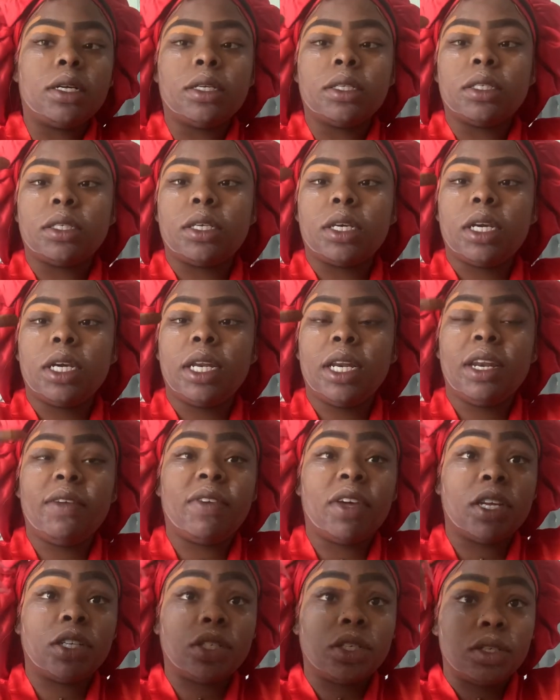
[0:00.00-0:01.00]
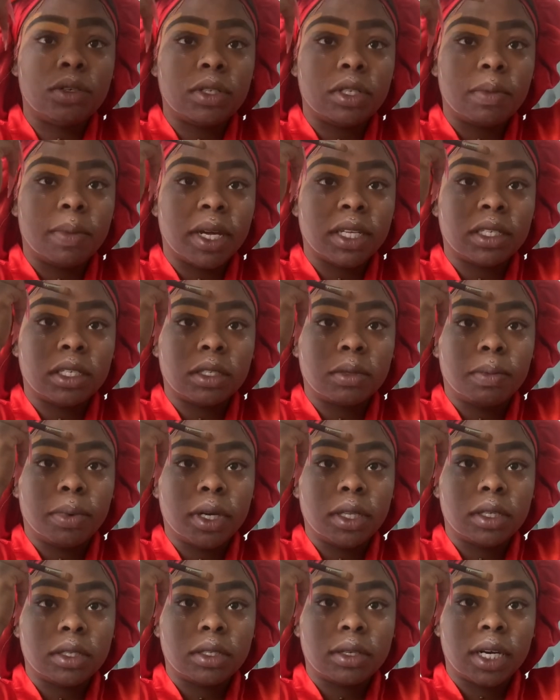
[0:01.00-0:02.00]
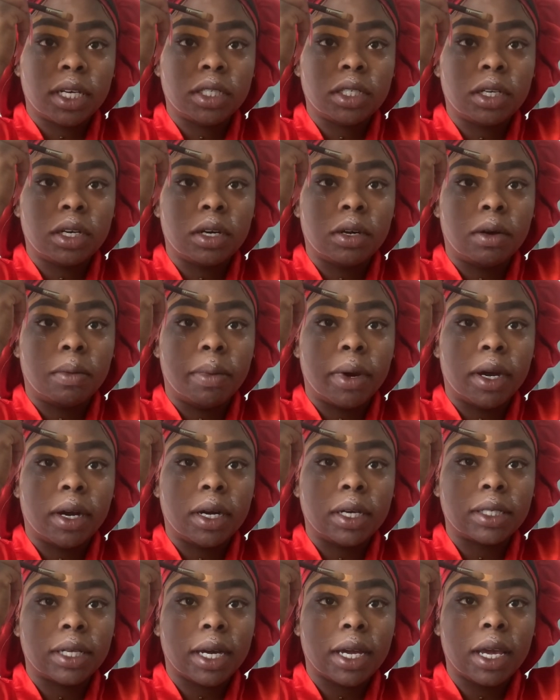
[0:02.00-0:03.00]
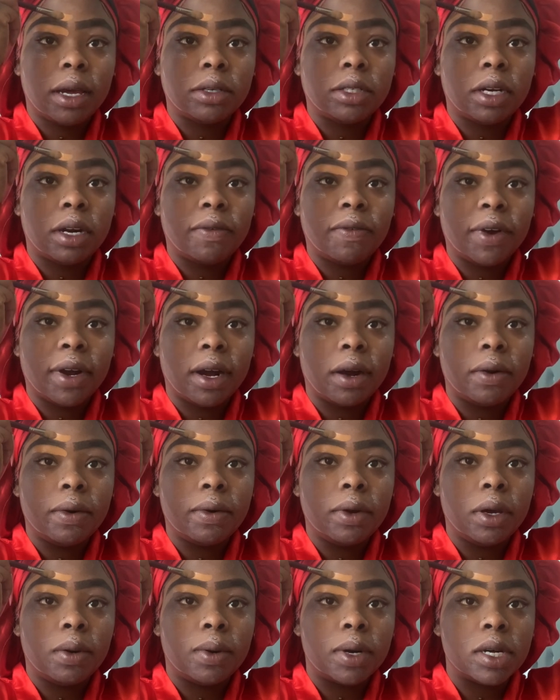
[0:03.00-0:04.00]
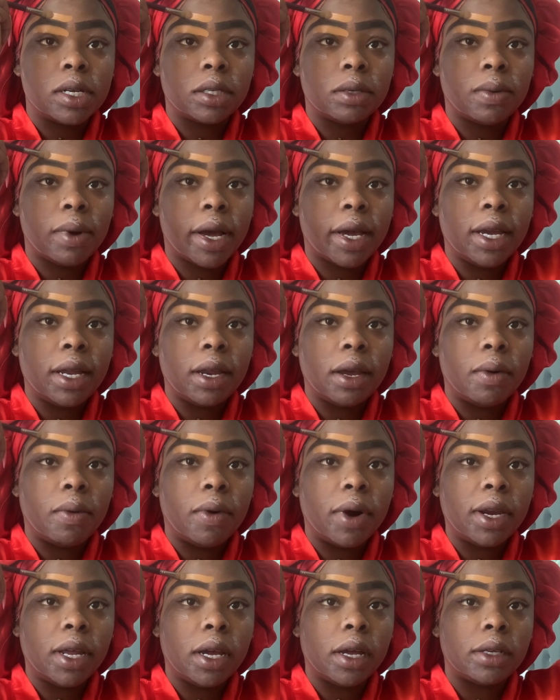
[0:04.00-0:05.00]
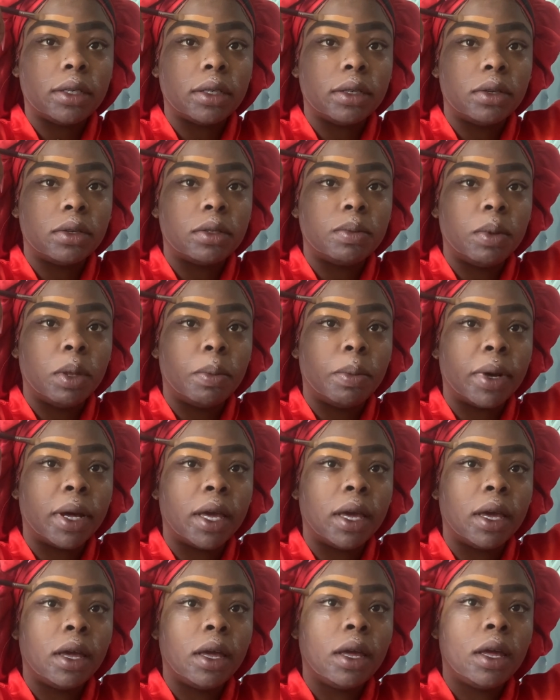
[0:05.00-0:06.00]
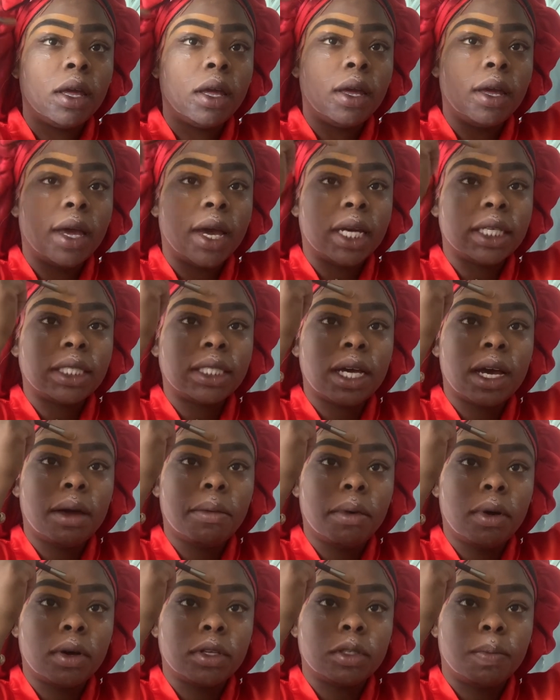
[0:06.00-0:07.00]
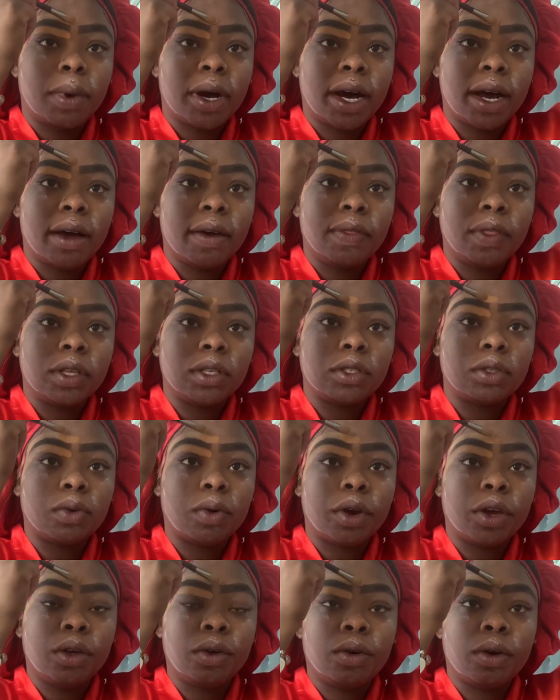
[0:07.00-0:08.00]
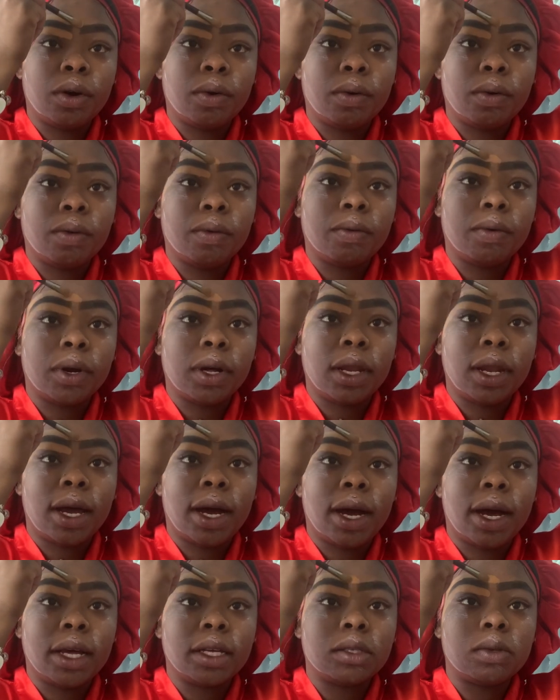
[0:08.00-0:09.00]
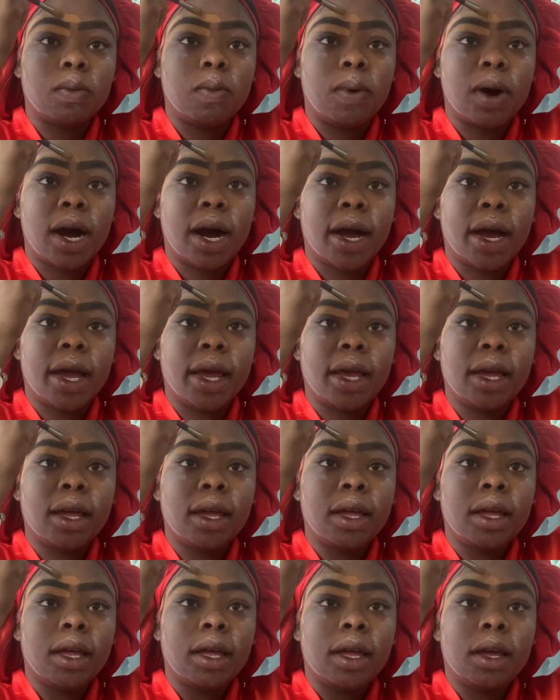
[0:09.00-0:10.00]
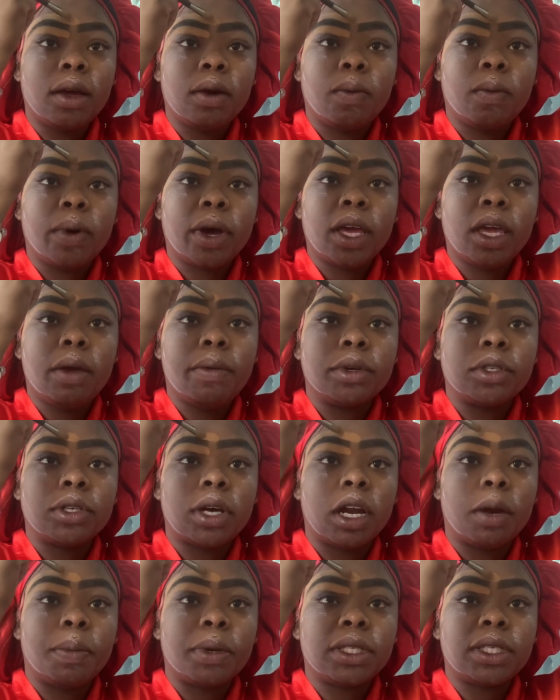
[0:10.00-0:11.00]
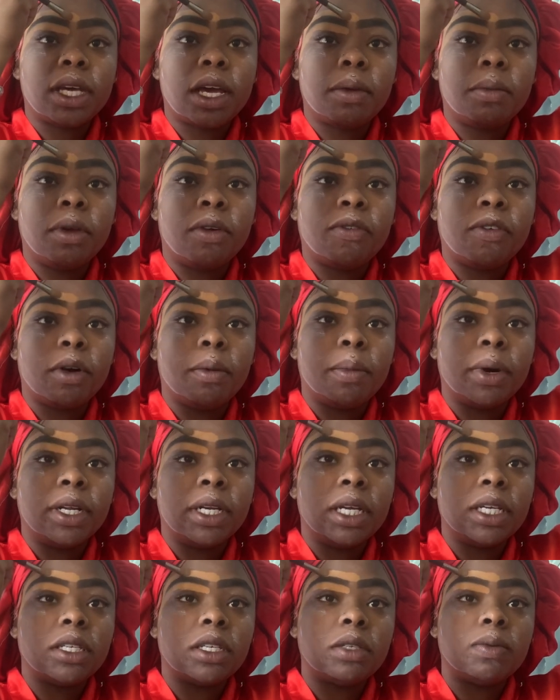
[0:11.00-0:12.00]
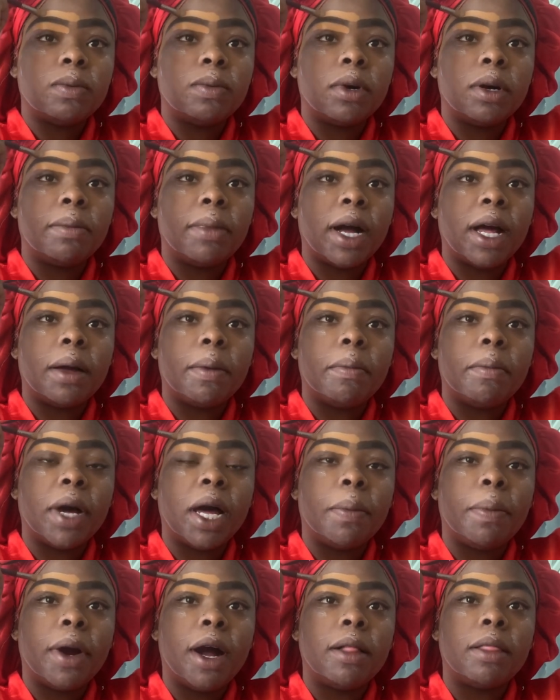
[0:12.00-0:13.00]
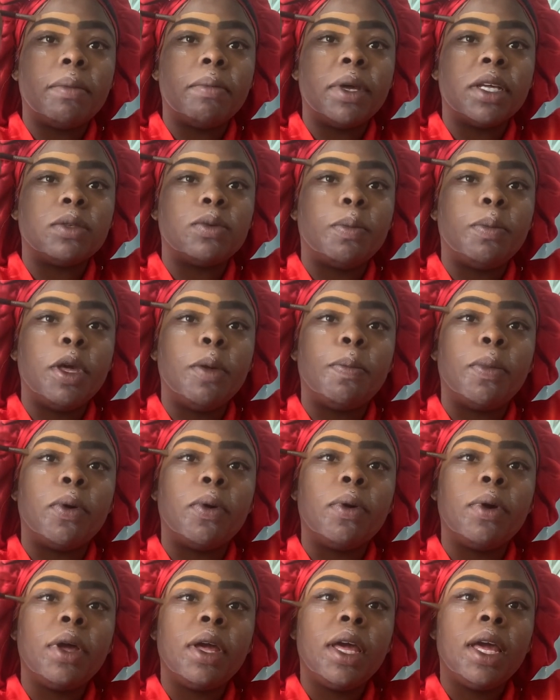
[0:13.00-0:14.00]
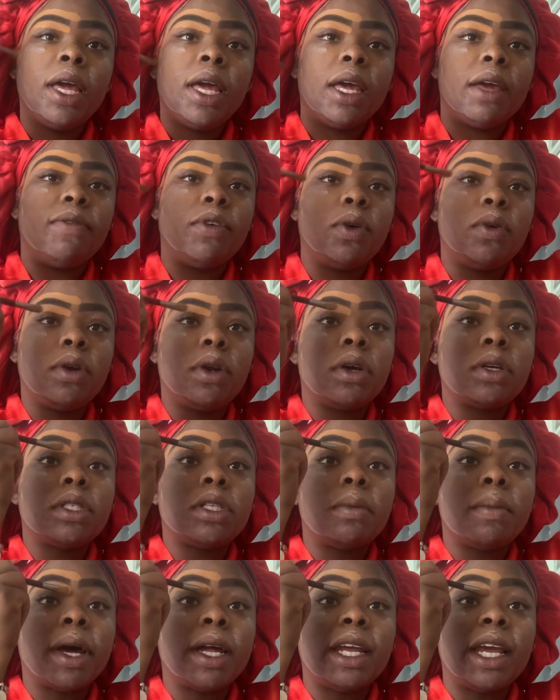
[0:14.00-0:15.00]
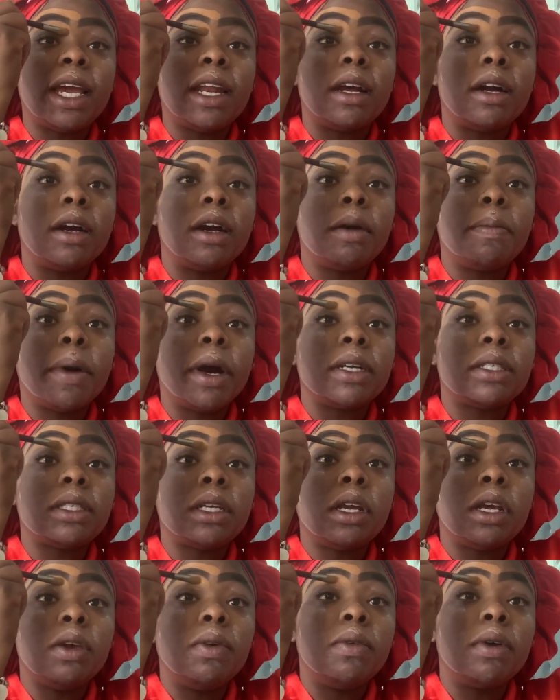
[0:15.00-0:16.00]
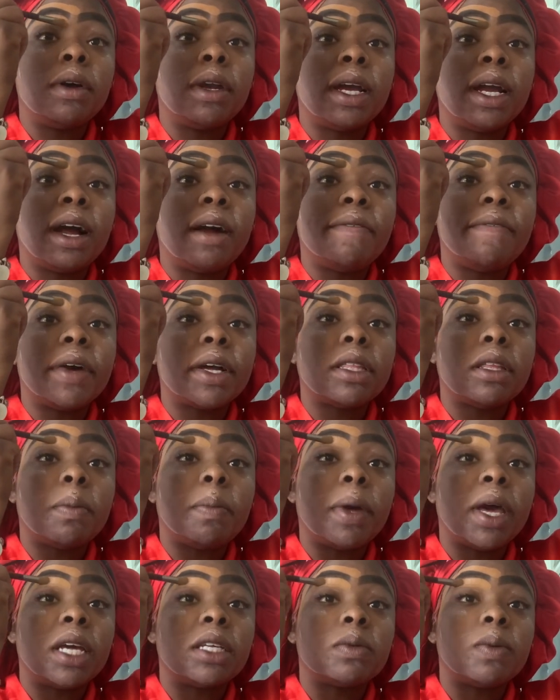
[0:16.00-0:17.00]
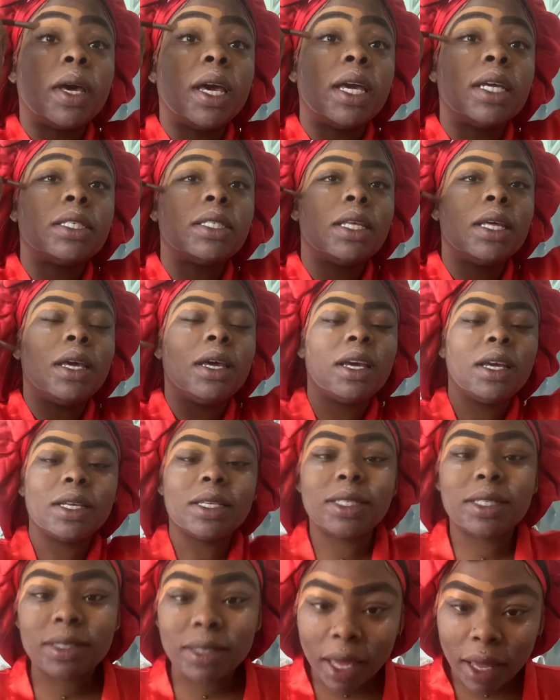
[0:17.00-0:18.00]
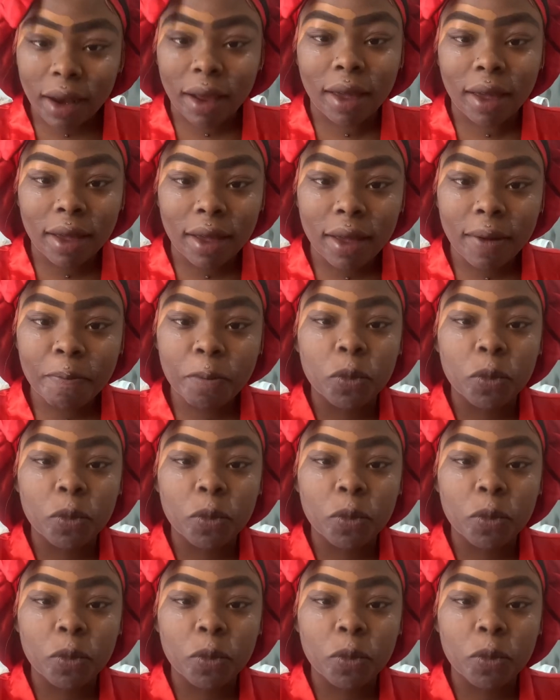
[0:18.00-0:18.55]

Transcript: So he didn't even introduce him as his brother, so I should have known better because I kept trying to figure out who he was and why he didn't want to introduce me. But as time goes by in this story, you'll realize what he was trying to protect me from. But this is what my problem is with people. If you know somebody ain't a good person and you know they got fucked up ass ways, say that.